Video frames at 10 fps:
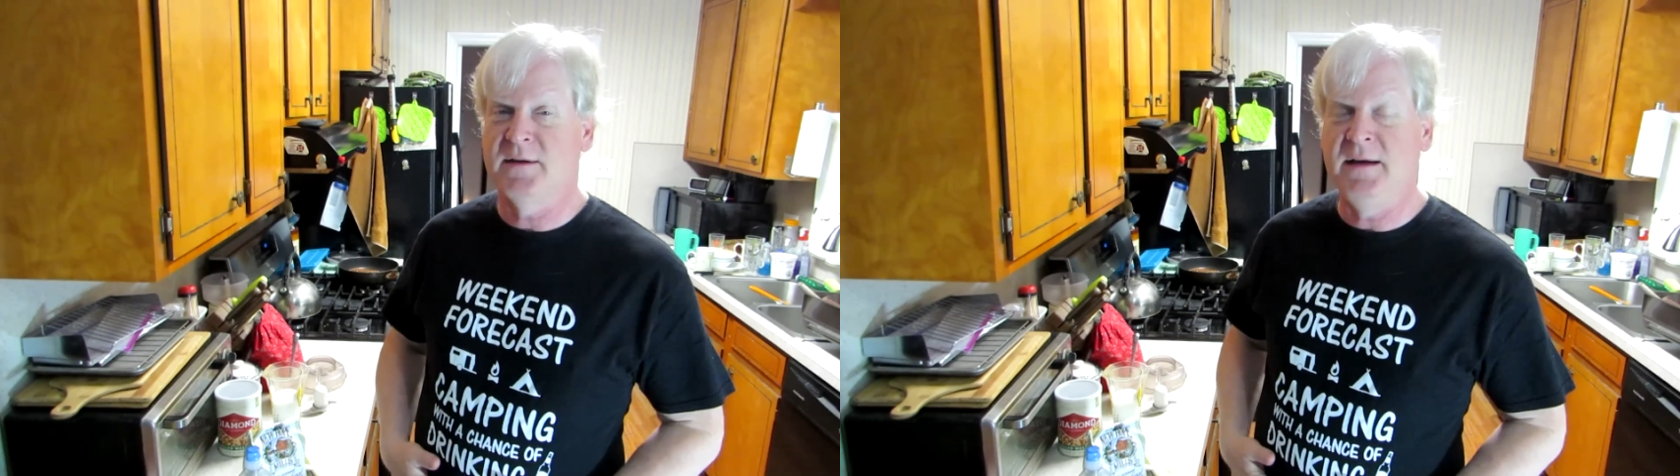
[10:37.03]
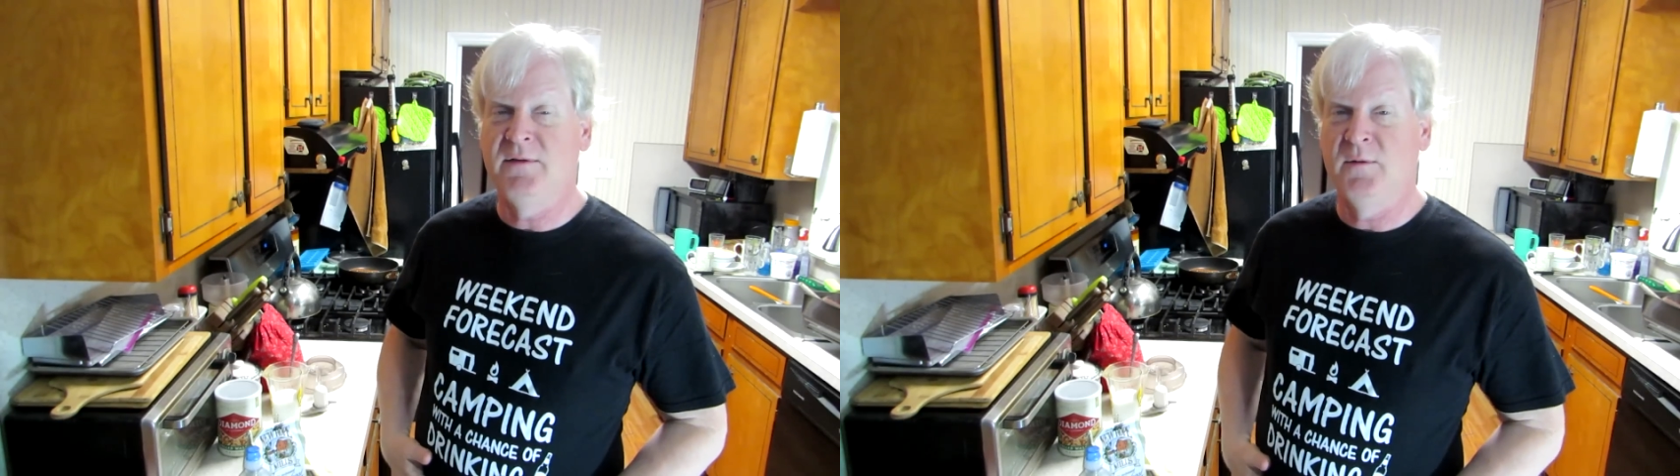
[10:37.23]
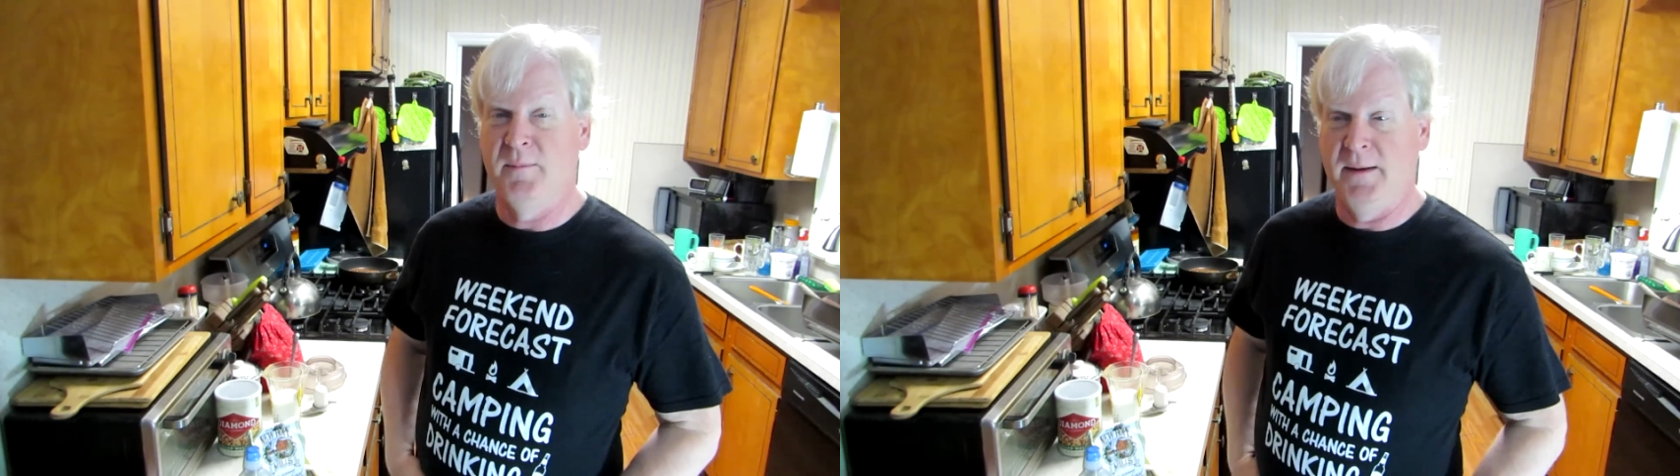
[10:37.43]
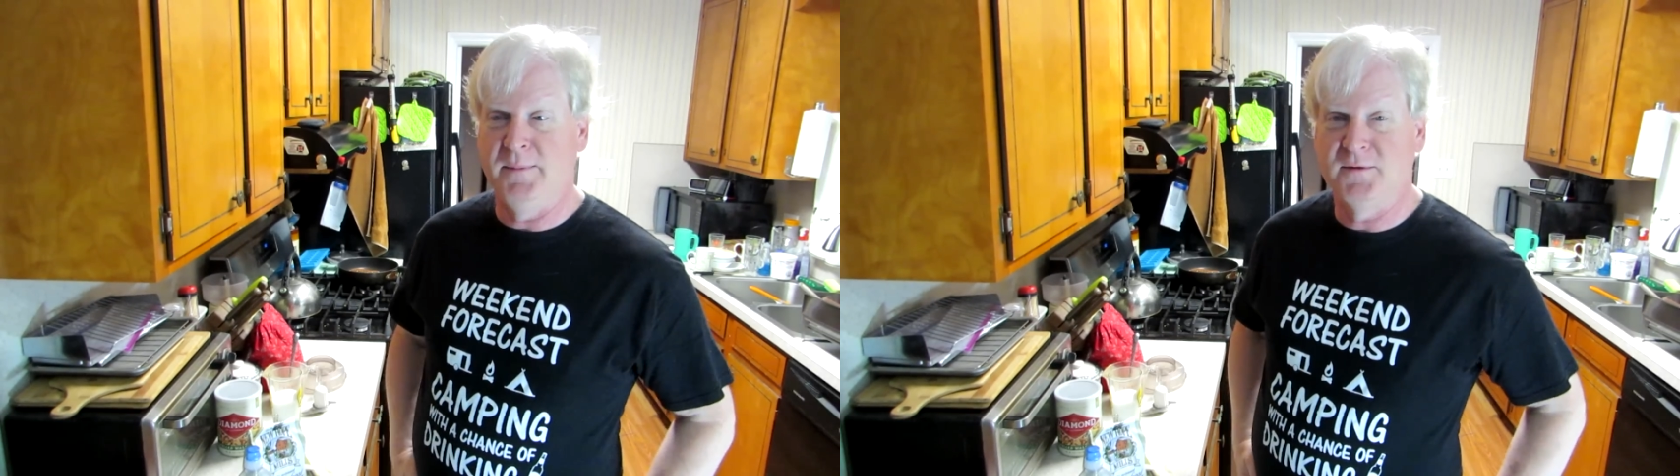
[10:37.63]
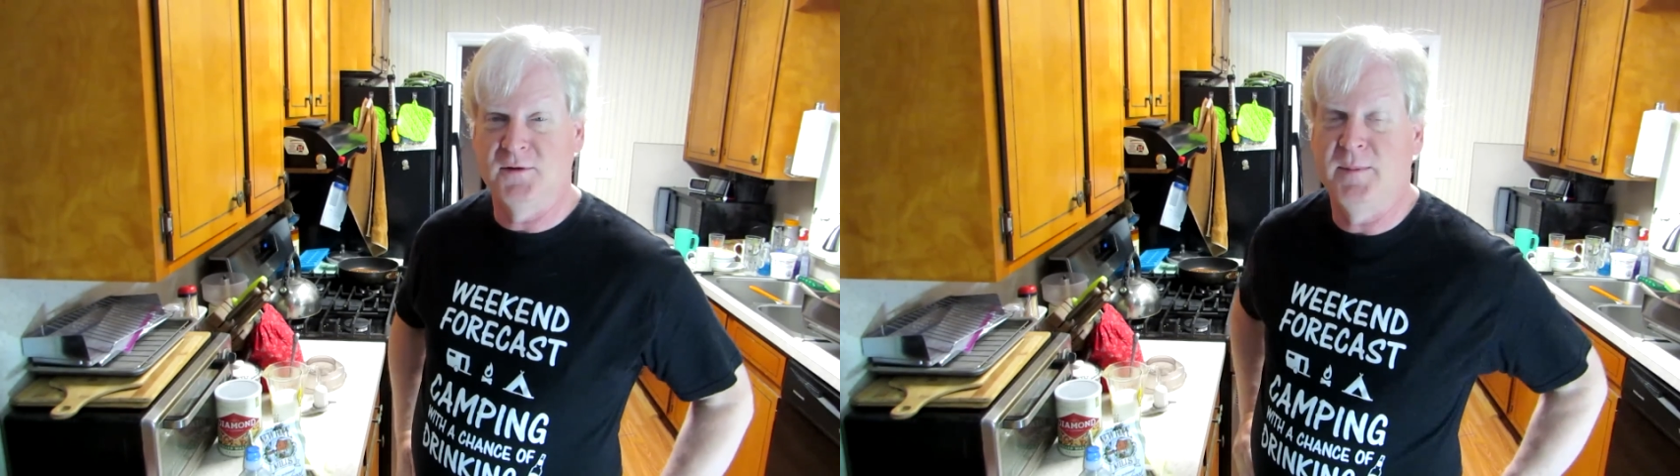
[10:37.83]
even with
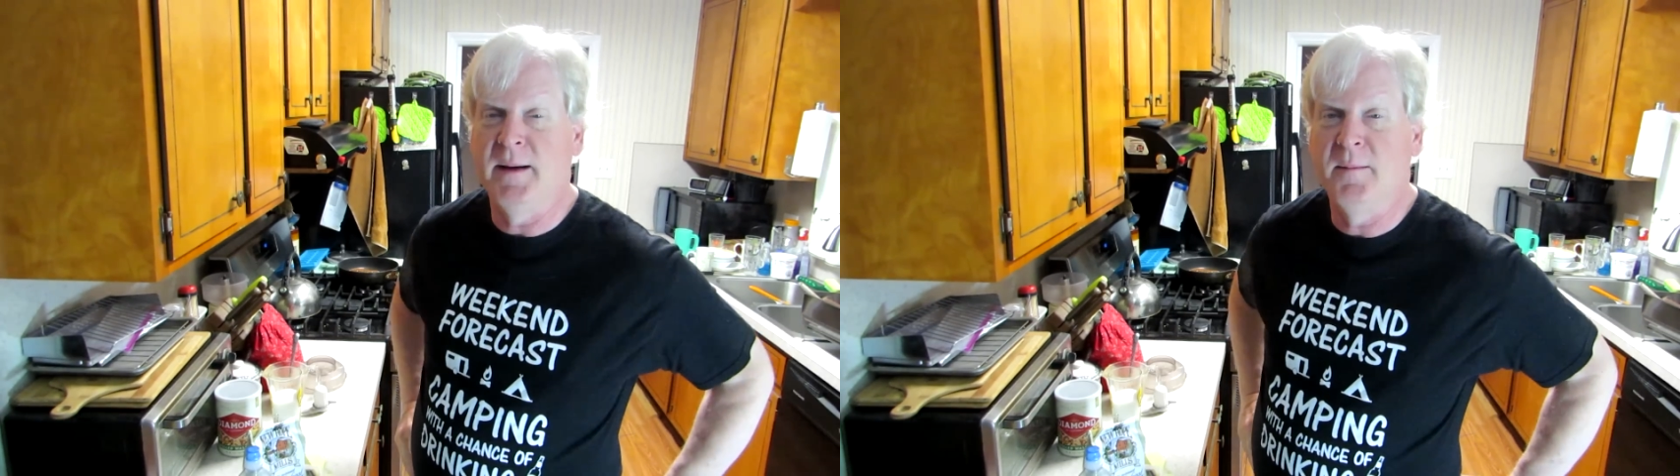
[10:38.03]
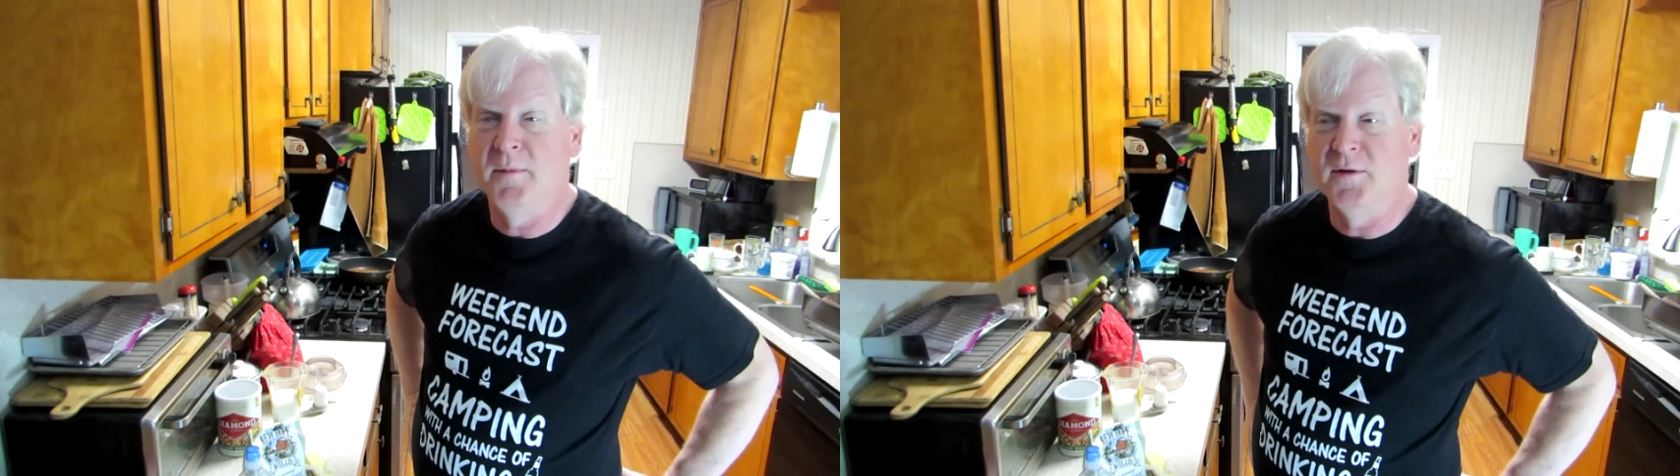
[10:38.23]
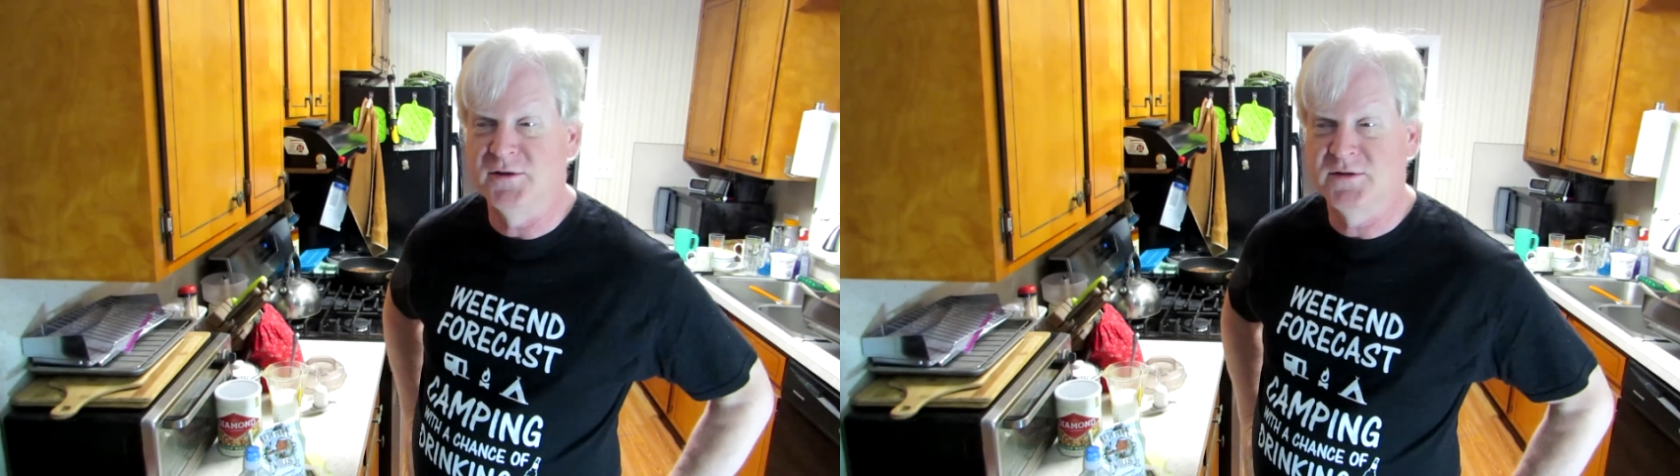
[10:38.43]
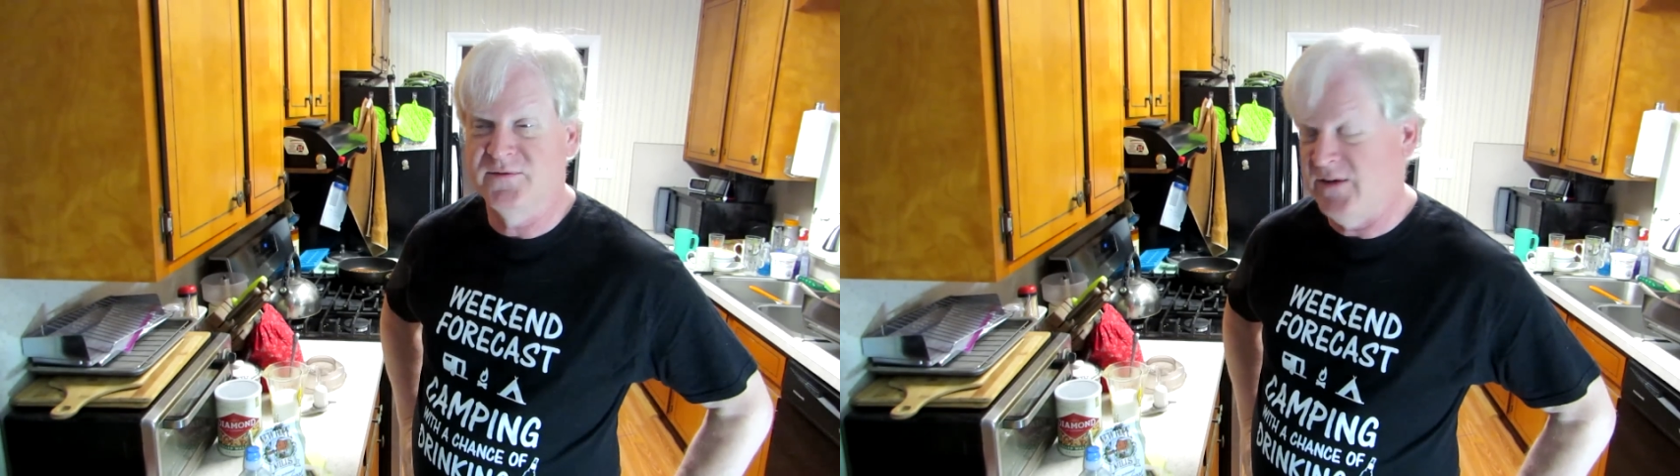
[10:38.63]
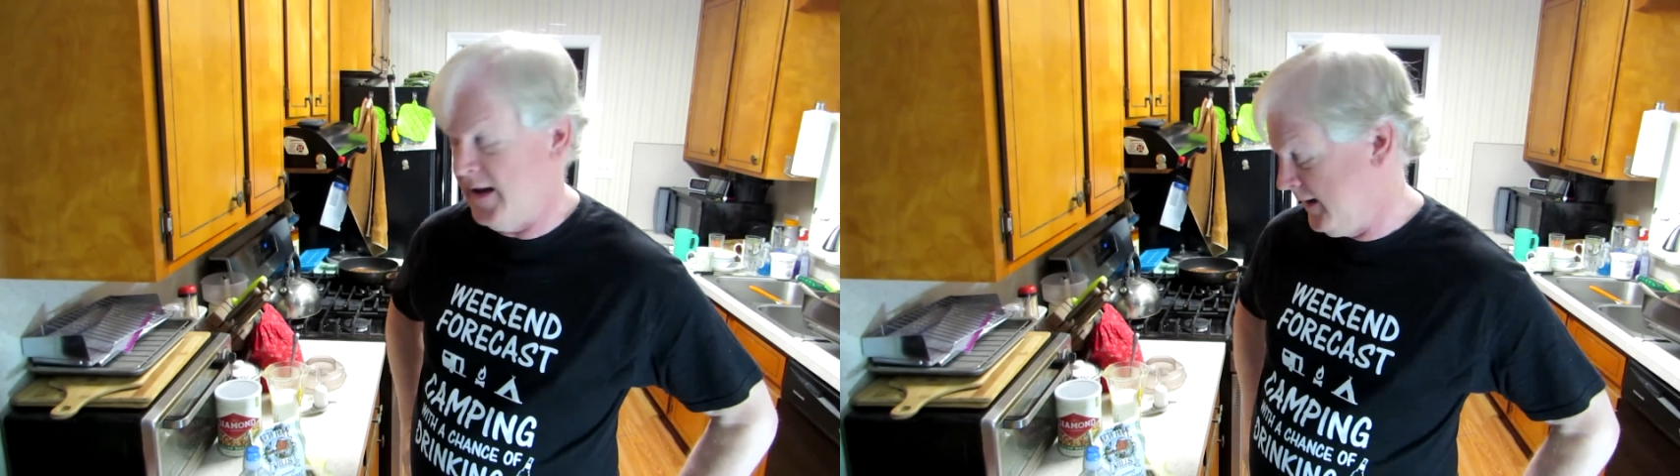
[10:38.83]
maple syrup on them, burn just
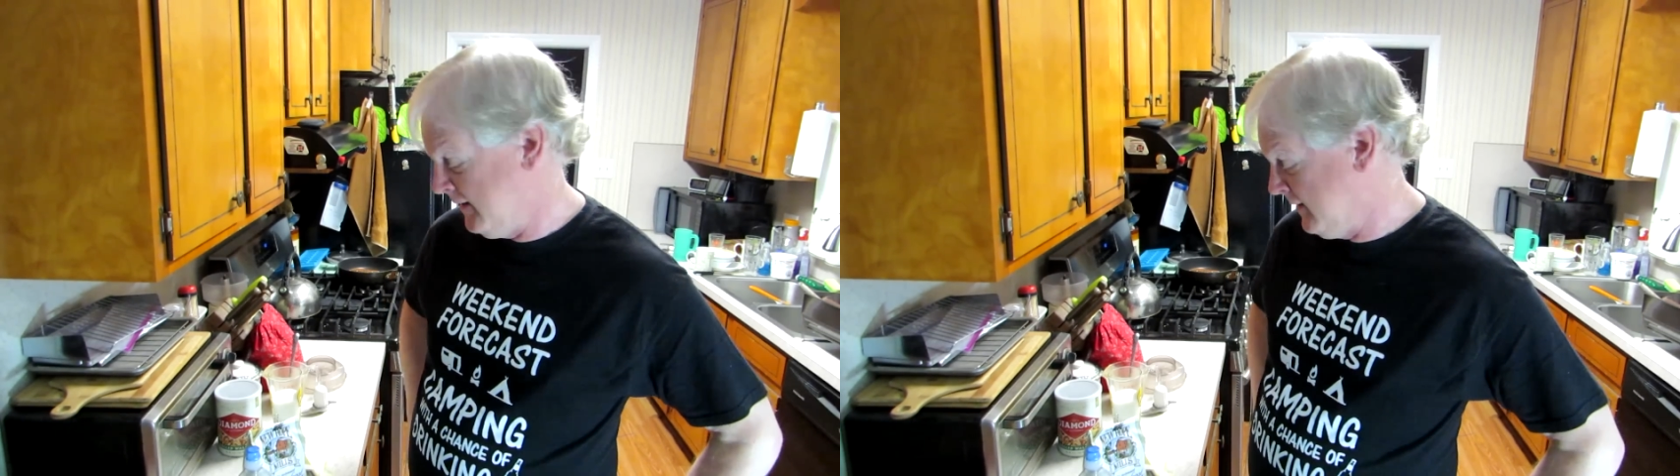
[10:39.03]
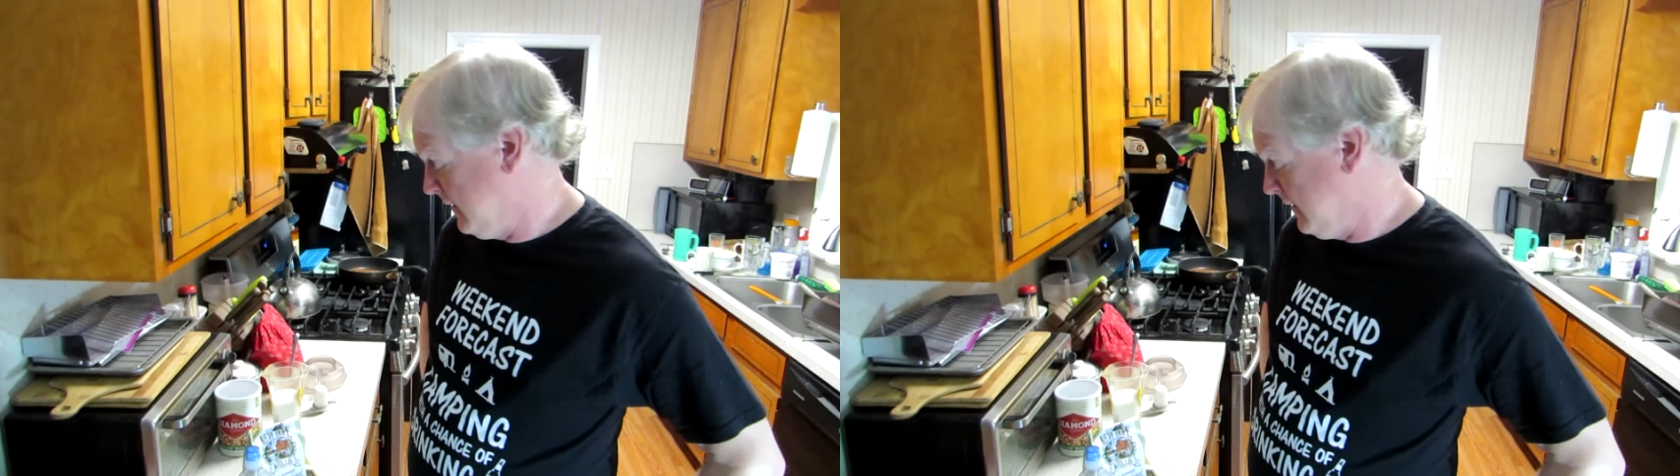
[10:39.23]
fine.